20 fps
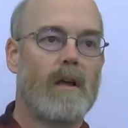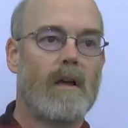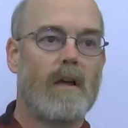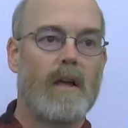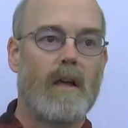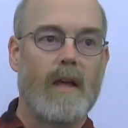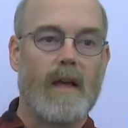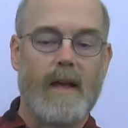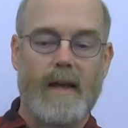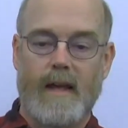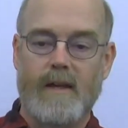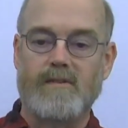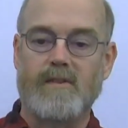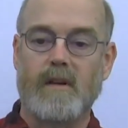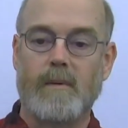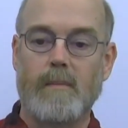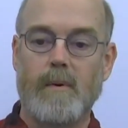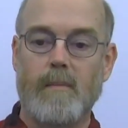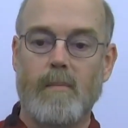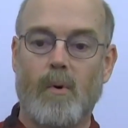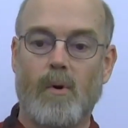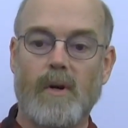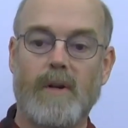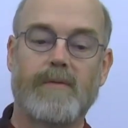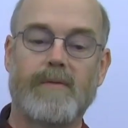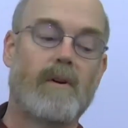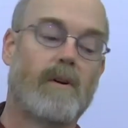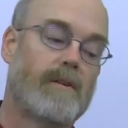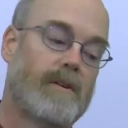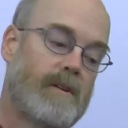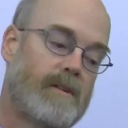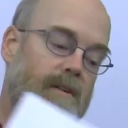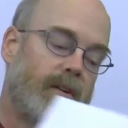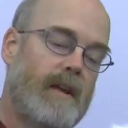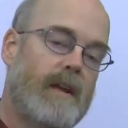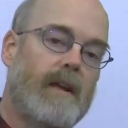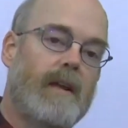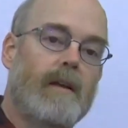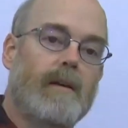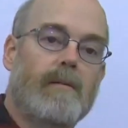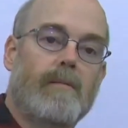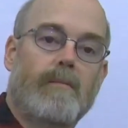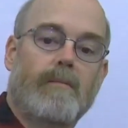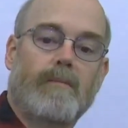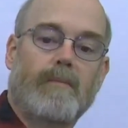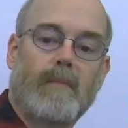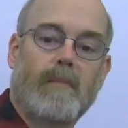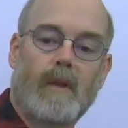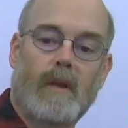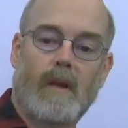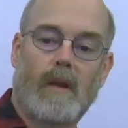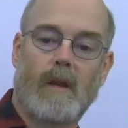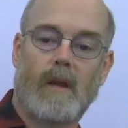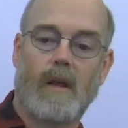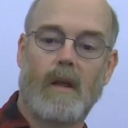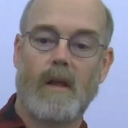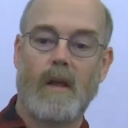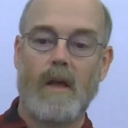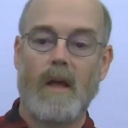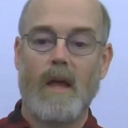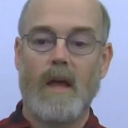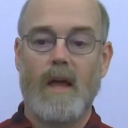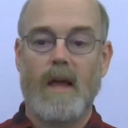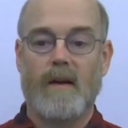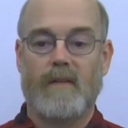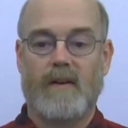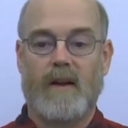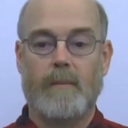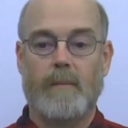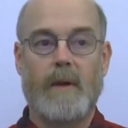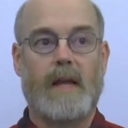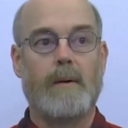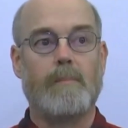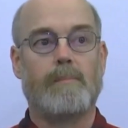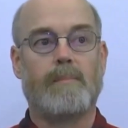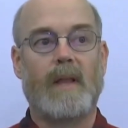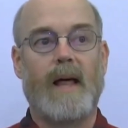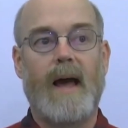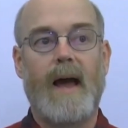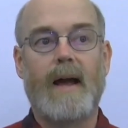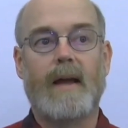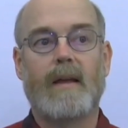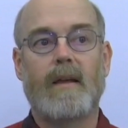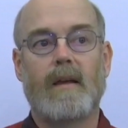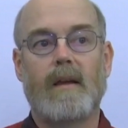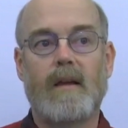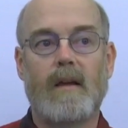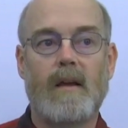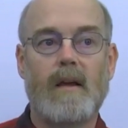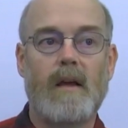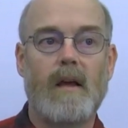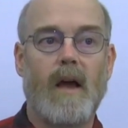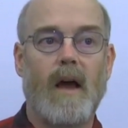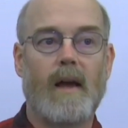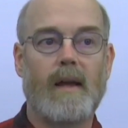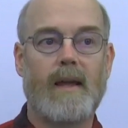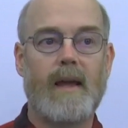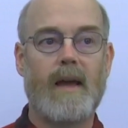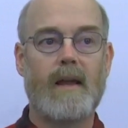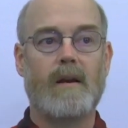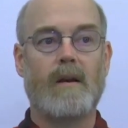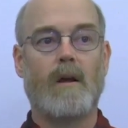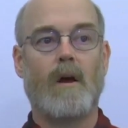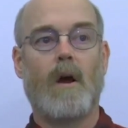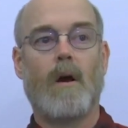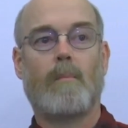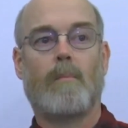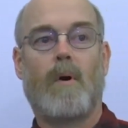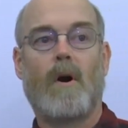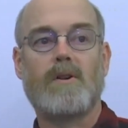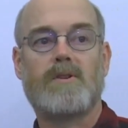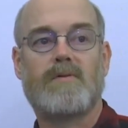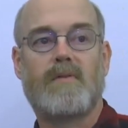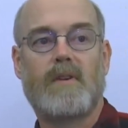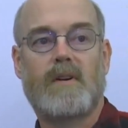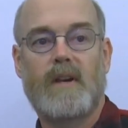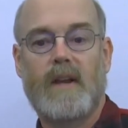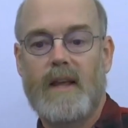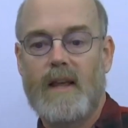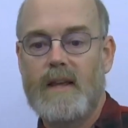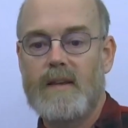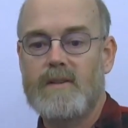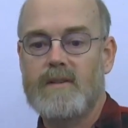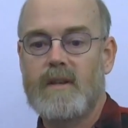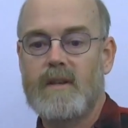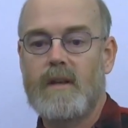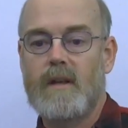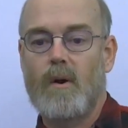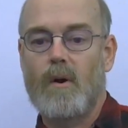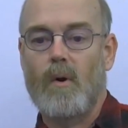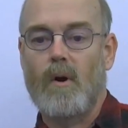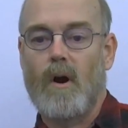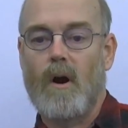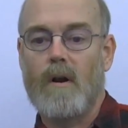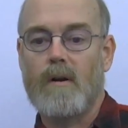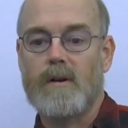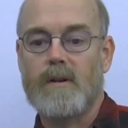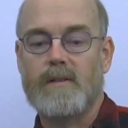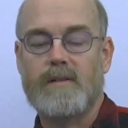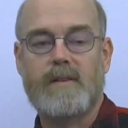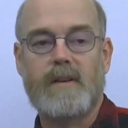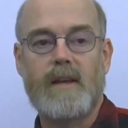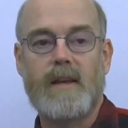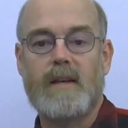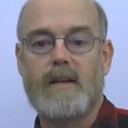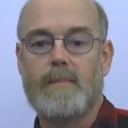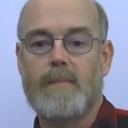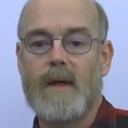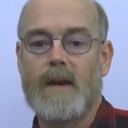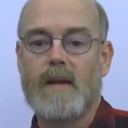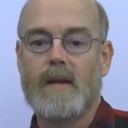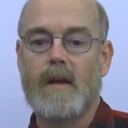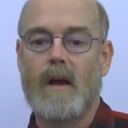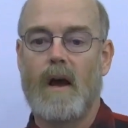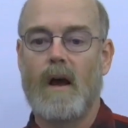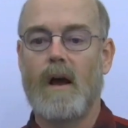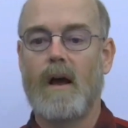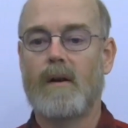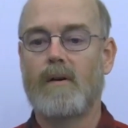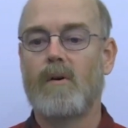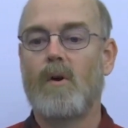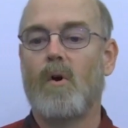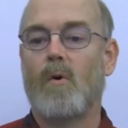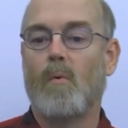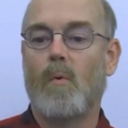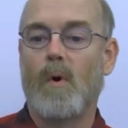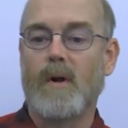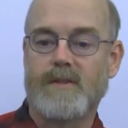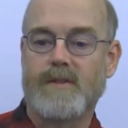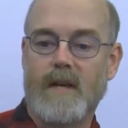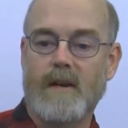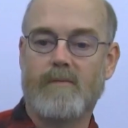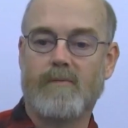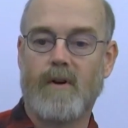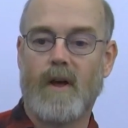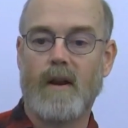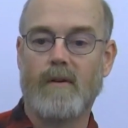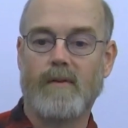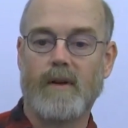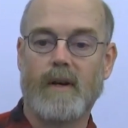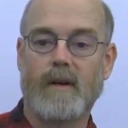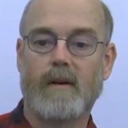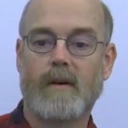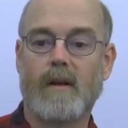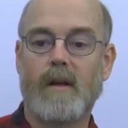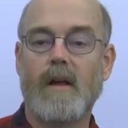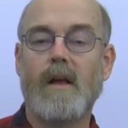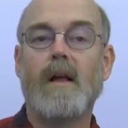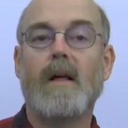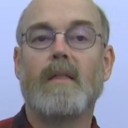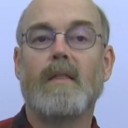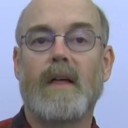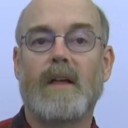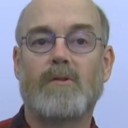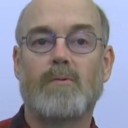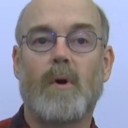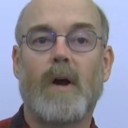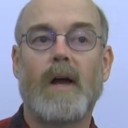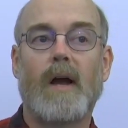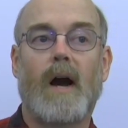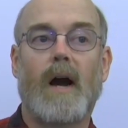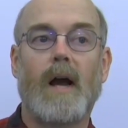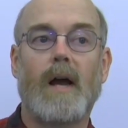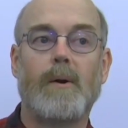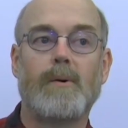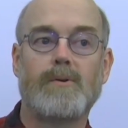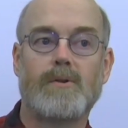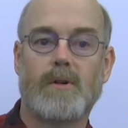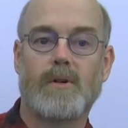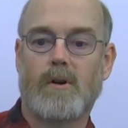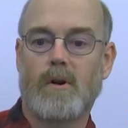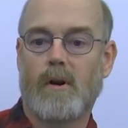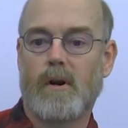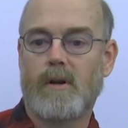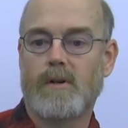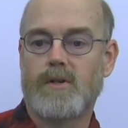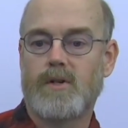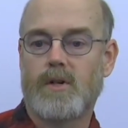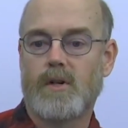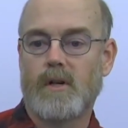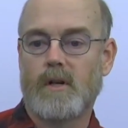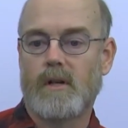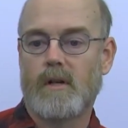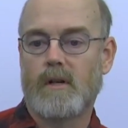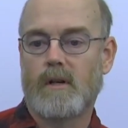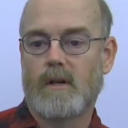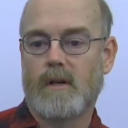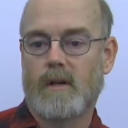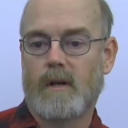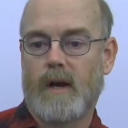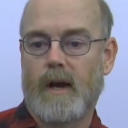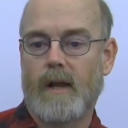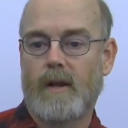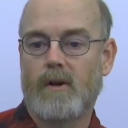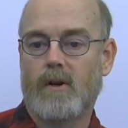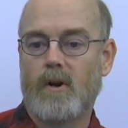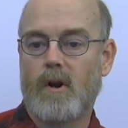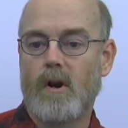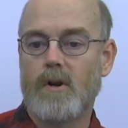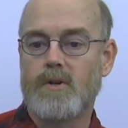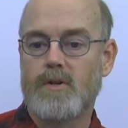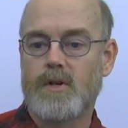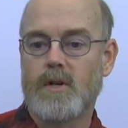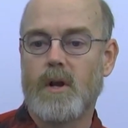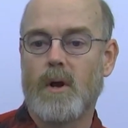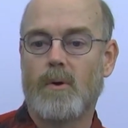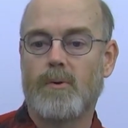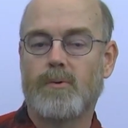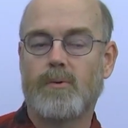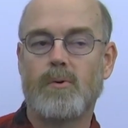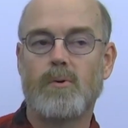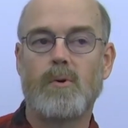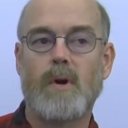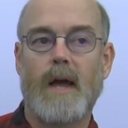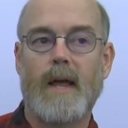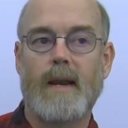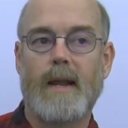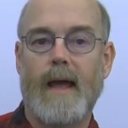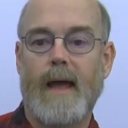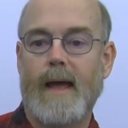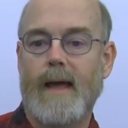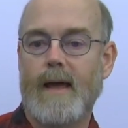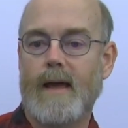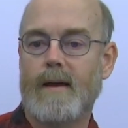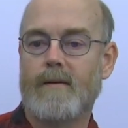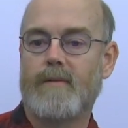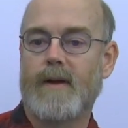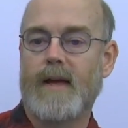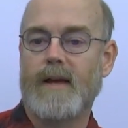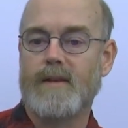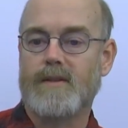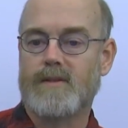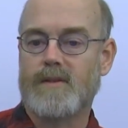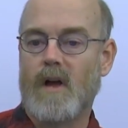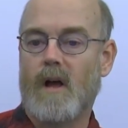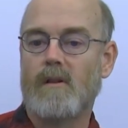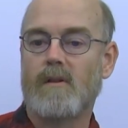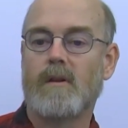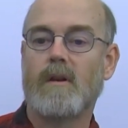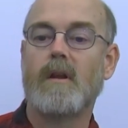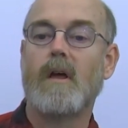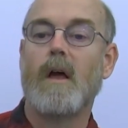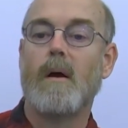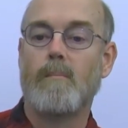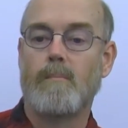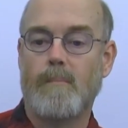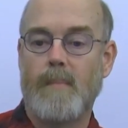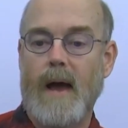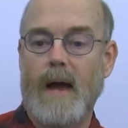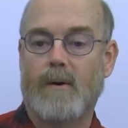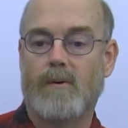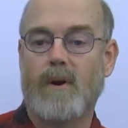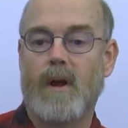it gets a little bit more difficult to see. If I can make it black, again, parts of it are easy or hard to see depending on what's in front of it. That's why I always encourage to go through and have a solid background